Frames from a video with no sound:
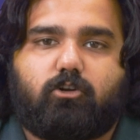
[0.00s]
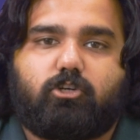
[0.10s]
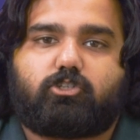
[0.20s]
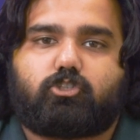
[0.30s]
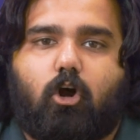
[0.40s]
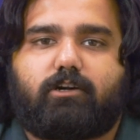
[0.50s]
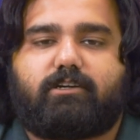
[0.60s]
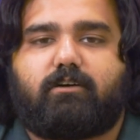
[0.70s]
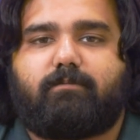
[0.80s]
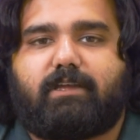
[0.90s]
on your
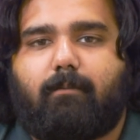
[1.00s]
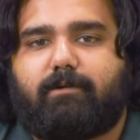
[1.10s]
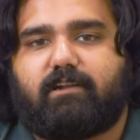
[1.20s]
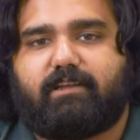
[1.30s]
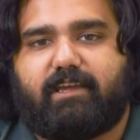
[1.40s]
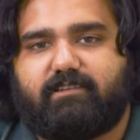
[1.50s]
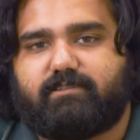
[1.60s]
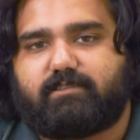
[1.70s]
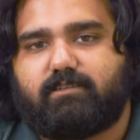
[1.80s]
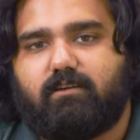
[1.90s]
short-term capital
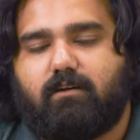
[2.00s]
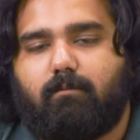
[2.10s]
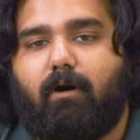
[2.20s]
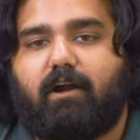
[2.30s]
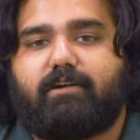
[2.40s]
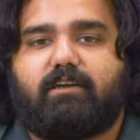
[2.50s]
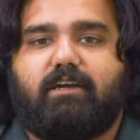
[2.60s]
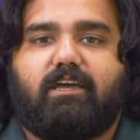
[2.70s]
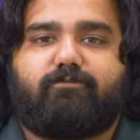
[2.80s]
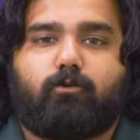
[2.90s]
gains. But
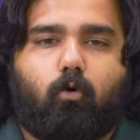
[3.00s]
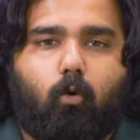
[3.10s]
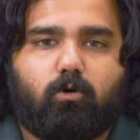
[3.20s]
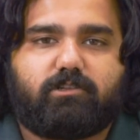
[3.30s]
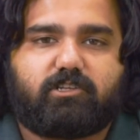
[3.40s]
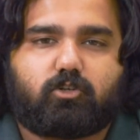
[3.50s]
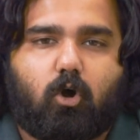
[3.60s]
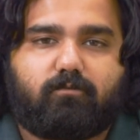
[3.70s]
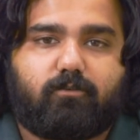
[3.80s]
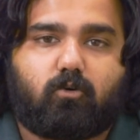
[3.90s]
if you hold the
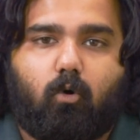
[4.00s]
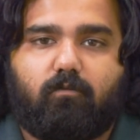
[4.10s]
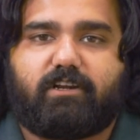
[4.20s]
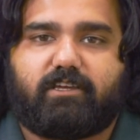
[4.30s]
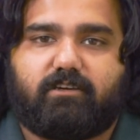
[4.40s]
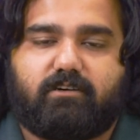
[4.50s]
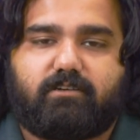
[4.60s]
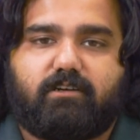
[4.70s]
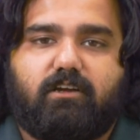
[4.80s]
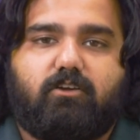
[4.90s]
stock for over a year,
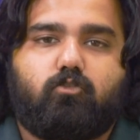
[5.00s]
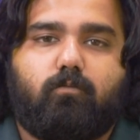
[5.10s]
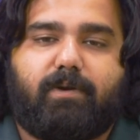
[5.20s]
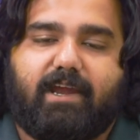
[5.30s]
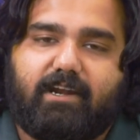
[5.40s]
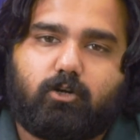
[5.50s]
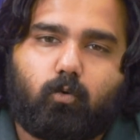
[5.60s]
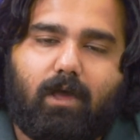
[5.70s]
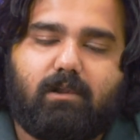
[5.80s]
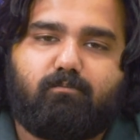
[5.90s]
you pay
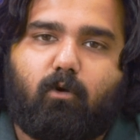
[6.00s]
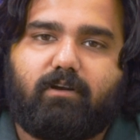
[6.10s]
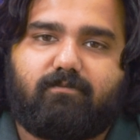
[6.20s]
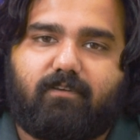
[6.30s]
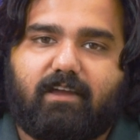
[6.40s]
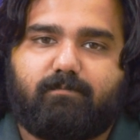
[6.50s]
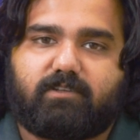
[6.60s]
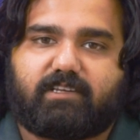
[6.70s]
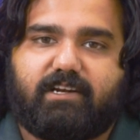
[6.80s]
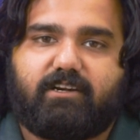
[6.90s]

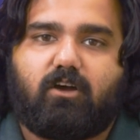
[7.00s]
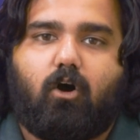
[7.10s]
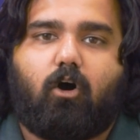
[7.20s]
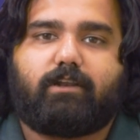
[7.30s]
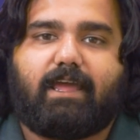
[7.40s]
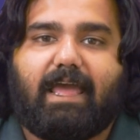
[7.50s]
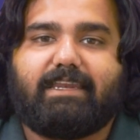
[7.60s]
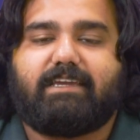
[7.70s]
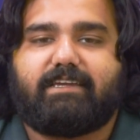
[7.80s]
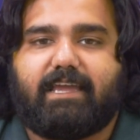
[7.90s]
12.5% on
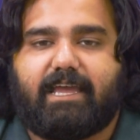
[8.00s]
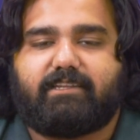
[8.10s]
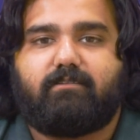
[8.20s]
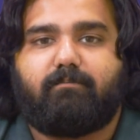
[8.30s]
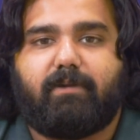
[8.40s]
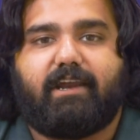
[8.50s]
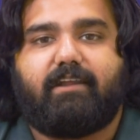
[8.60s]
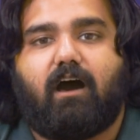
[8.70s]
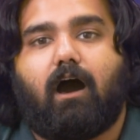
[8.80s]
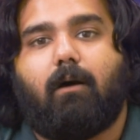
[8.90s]
any gain made
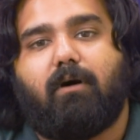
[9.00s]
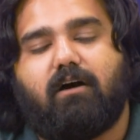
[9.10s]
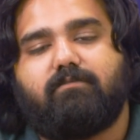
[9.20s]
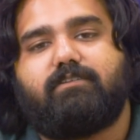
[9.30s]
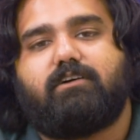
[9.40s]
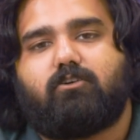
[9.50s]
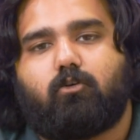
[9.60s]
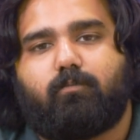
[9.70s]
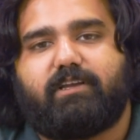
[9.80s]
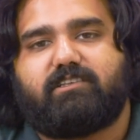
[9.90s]
above
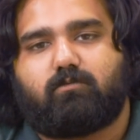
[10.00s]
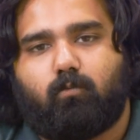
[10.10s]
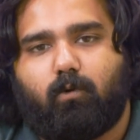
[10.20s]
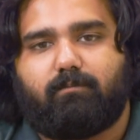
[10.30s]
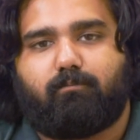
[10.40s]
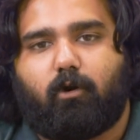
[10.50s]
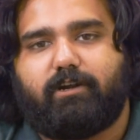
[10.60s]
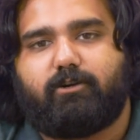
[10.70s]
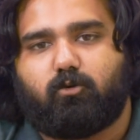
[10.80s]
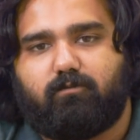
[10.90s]
rupees
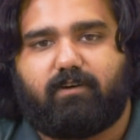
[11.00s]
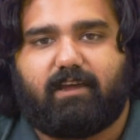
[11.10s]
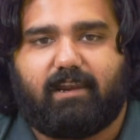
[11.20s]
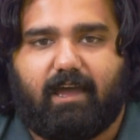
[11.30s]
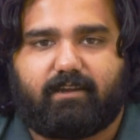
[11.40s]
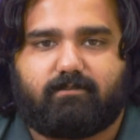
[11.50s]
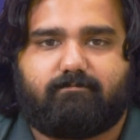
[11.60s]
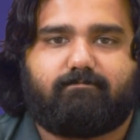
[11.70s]
1.25 lakh.